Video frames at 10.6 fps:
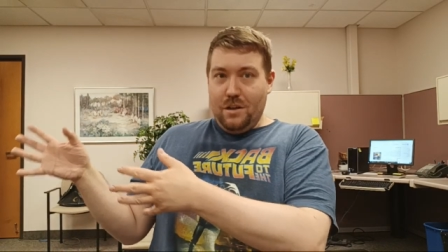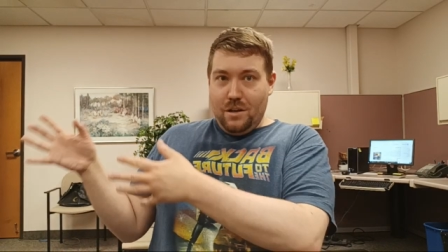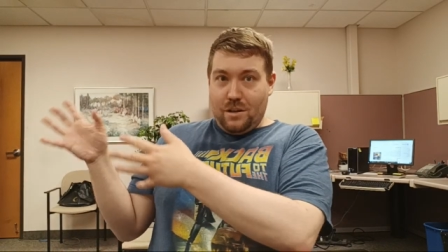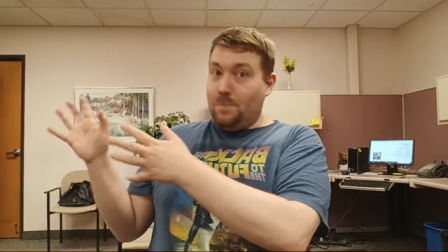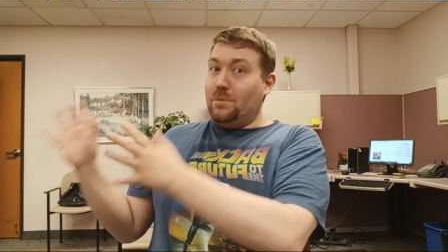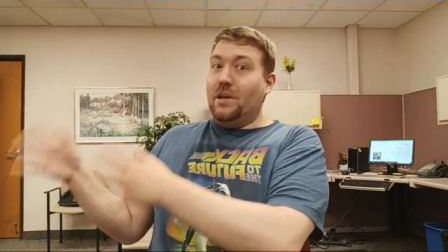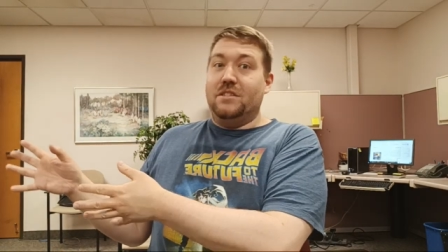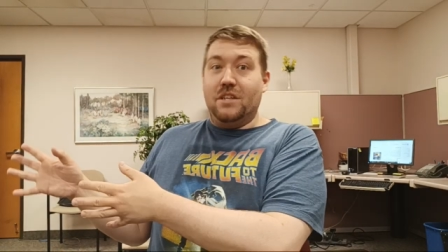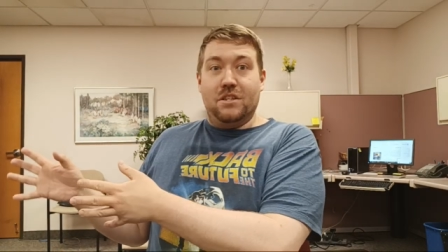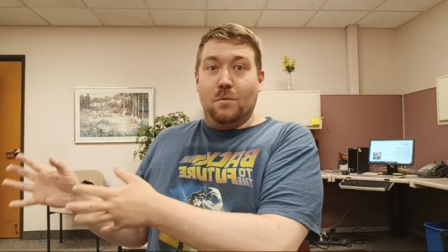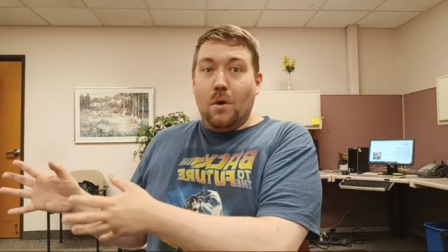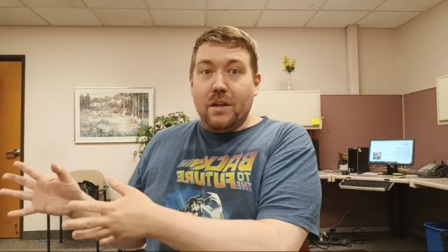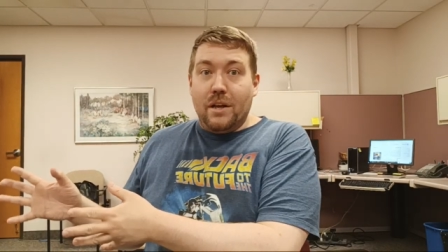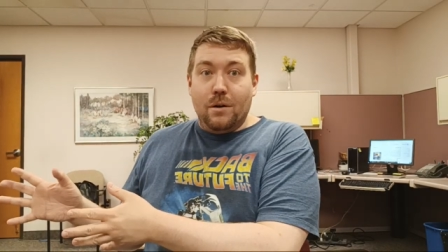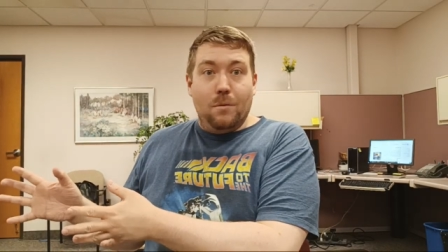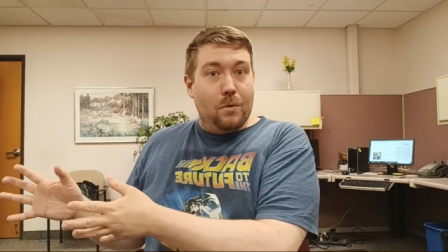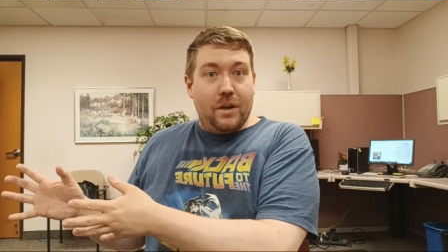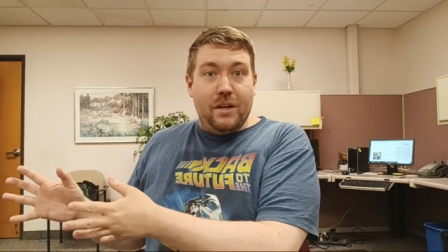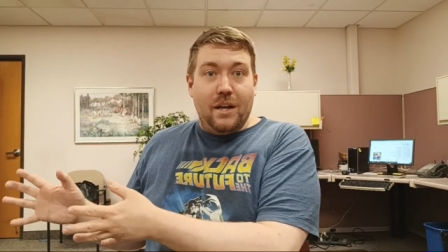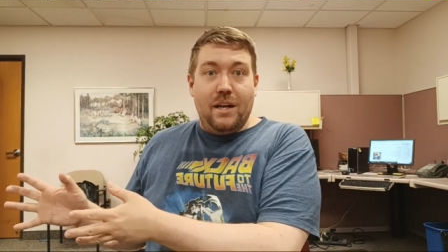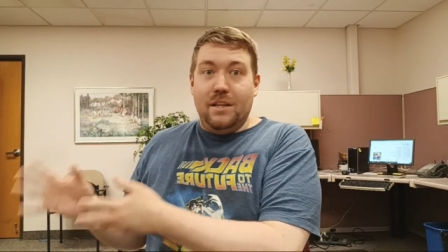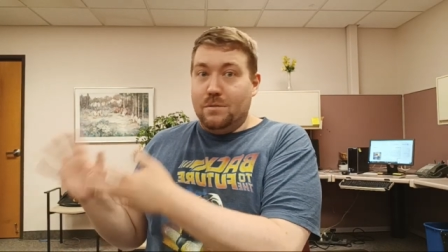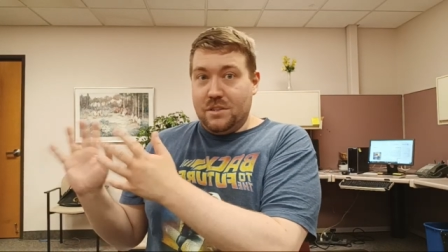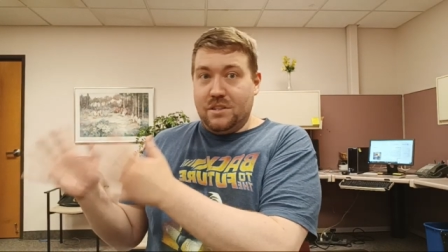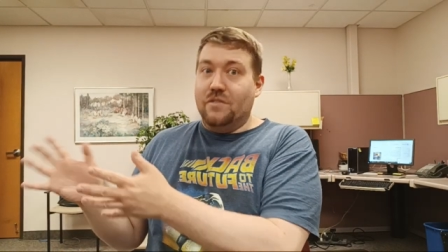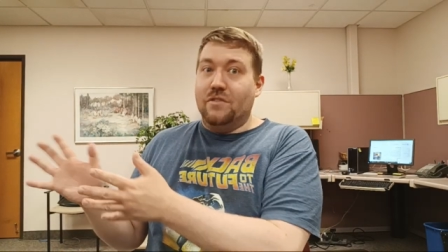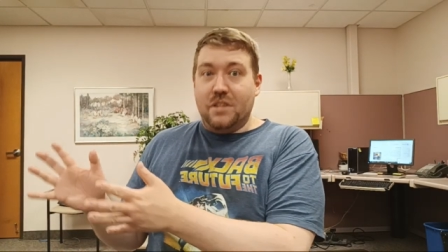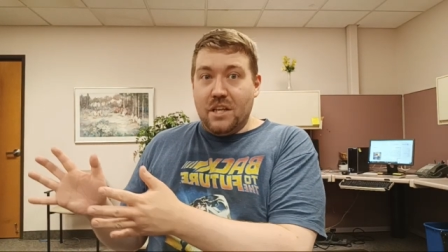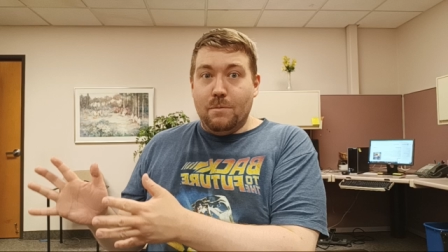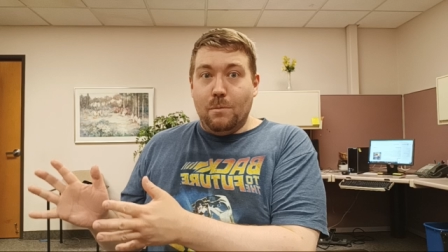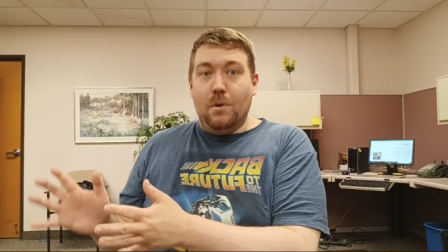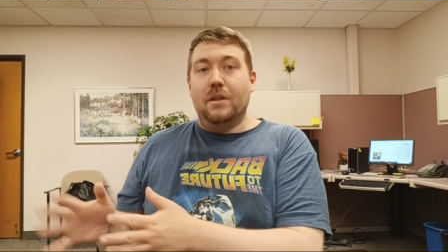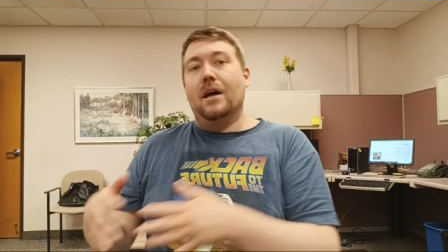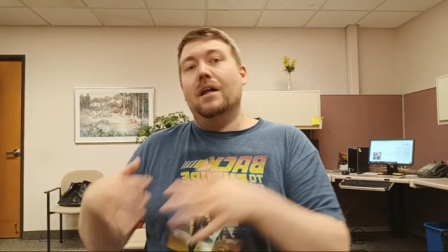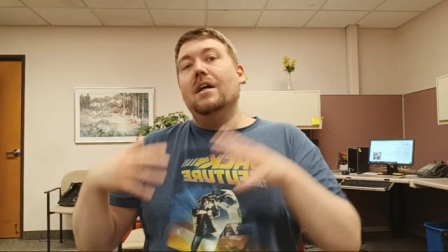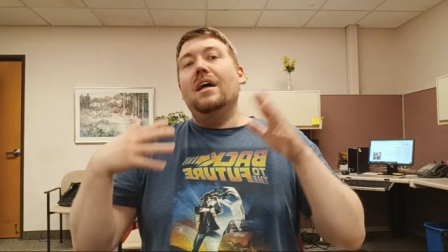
the PlayStation One era working on it. It was a different team and whatnot.